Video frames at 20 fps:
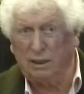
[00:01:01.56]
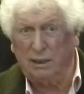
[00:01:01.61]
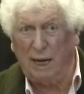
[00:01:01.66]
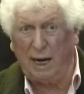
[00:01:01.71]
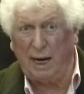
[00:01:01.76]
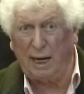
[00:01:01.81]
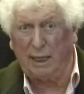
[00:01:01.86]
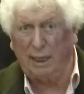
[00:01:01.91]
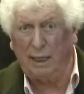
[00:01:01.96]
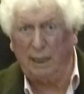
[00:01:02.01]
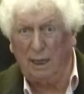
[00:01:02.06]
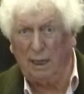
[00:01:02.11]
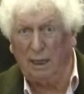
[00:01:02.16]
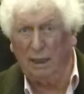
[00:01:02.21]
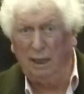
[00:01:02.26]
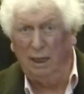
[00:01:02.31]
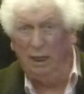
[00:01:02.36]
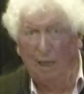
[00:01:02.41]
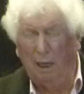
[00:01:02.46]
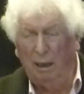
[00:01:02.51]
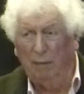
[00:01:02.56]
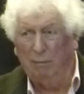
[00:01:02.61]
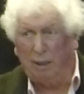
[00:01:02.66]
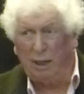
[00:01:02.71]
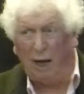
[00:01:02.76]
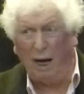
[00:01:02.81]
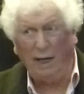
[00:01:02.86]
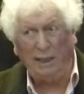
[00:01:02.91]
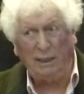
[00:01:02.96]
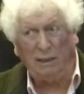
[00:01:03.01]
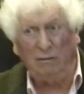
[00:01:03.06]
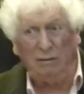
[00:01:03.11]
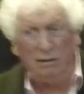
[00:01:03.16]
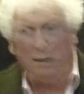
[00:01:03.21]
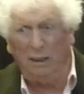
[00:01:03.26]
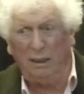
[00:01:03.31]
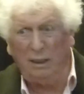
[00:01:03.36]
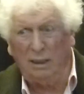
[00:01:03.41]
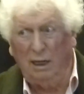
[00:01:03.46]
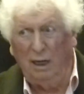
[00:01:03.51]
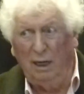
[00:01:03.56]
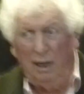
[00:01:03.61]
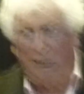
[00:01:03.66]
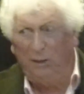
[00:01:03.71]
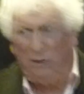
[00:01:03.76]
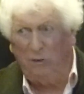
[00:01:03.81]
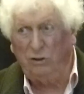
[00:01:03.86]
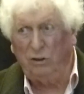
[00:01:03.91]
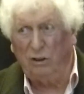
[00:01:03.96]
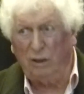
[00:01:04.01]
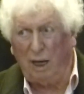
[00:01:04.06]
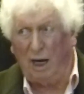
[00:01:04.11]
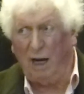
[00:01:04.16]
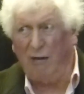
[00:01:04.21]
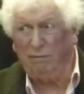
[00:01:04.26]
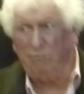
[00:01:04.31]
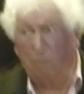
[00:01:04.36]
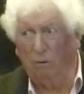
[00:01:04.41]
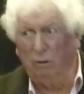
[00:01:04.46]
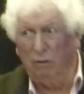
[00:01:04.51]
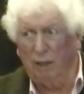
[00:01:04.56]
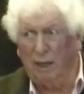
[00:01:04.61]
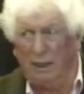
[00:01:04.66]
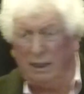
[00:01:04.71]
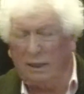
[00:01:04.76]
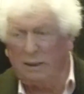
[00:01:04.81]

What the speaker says: attack here, but I don't think you should have all that